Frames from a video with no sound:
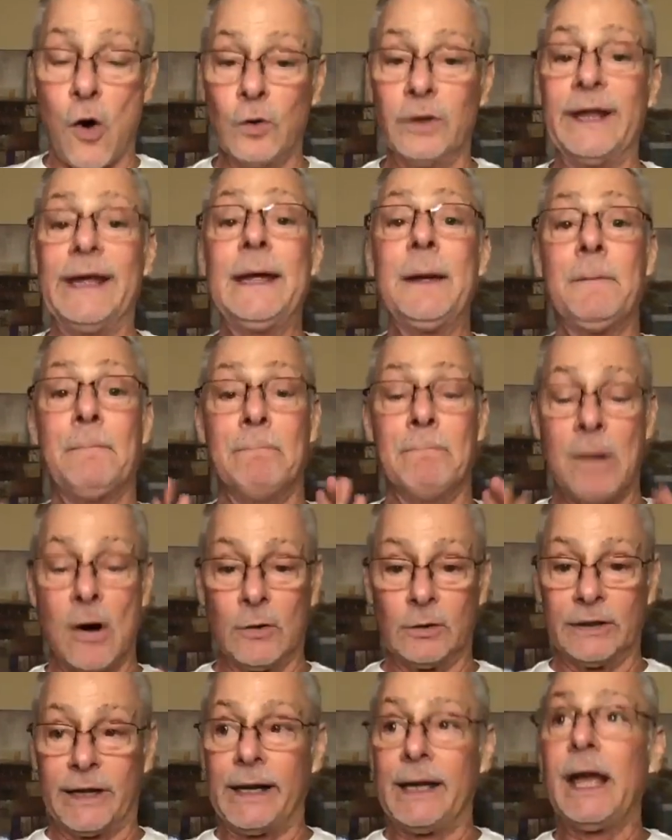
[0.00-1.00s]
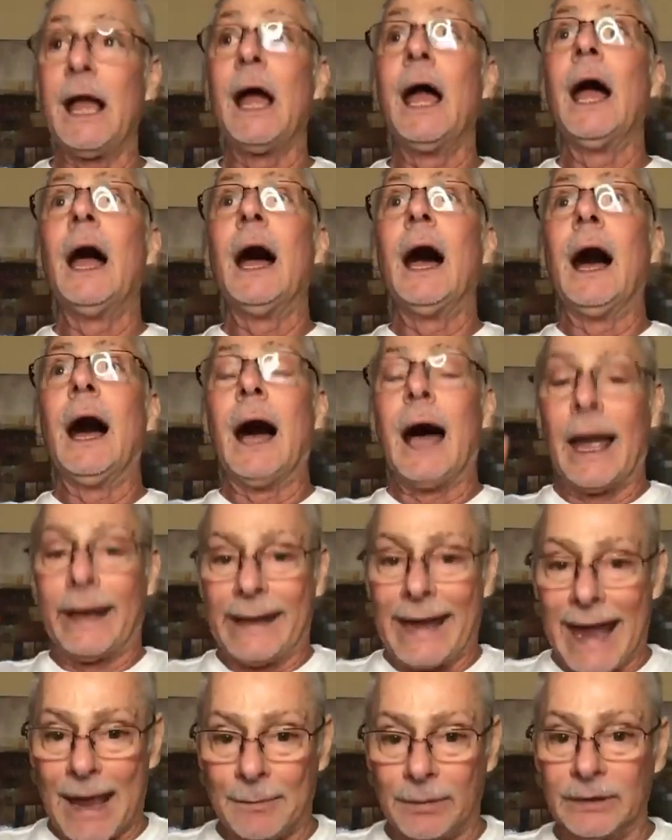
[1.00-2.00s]
we're going to be like, holy
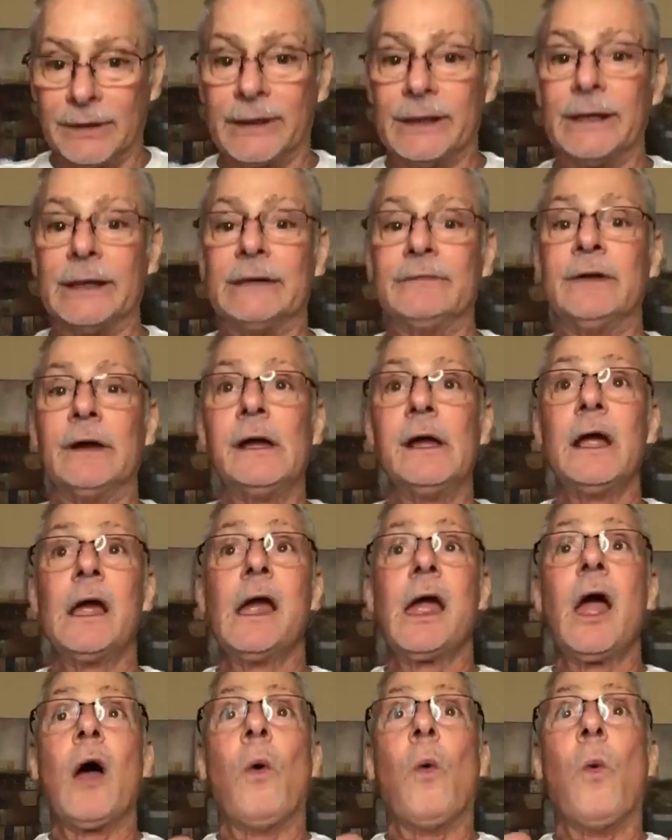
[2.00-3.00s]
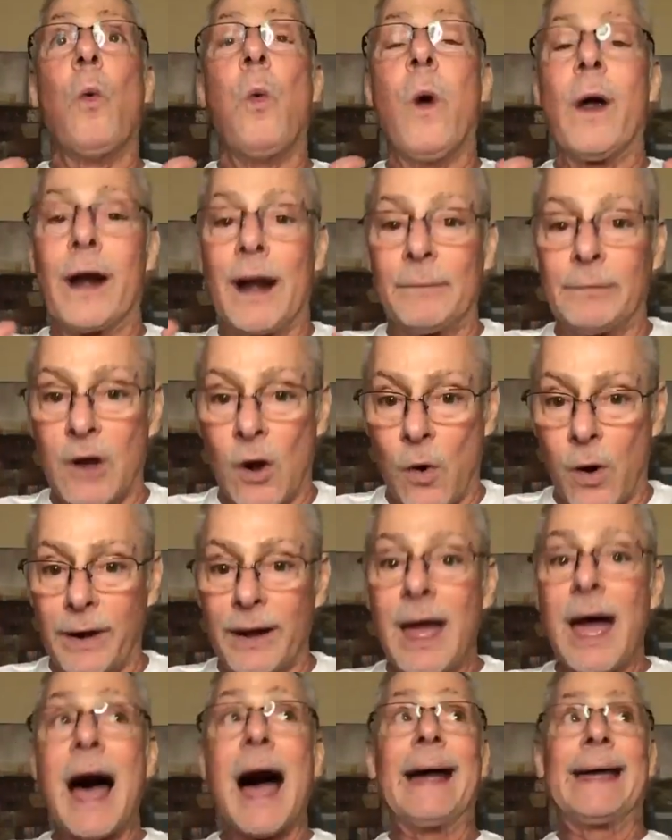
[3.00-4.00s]
moly, I can't believe
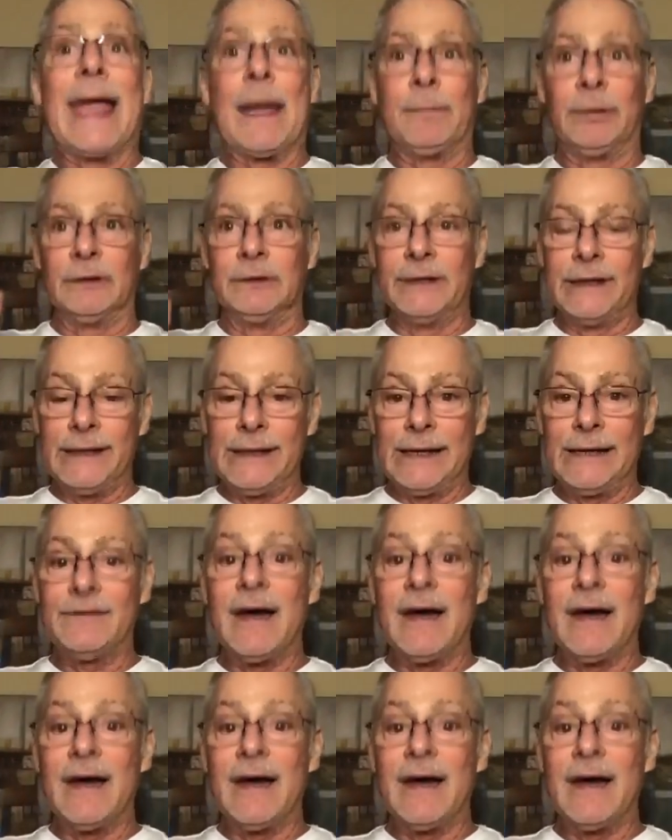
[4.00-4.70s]
where I'm